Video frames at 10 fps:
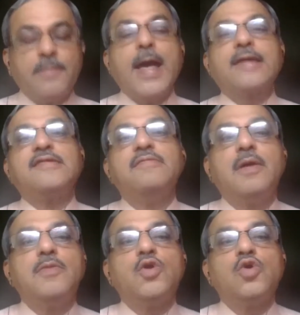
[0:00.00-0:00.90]
The
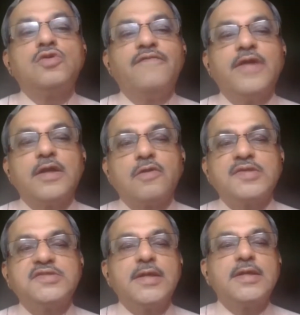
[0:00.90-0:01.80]
maximum dose of
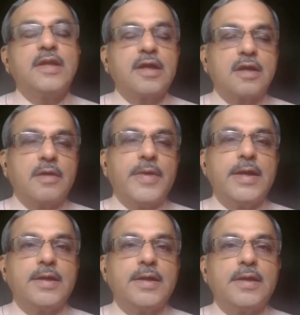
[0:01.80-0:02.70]
atorvastatin
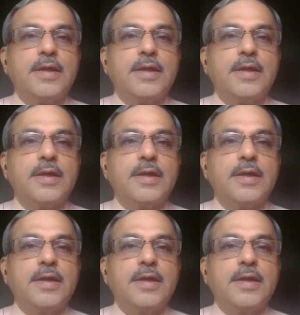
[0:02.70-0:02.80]
recommended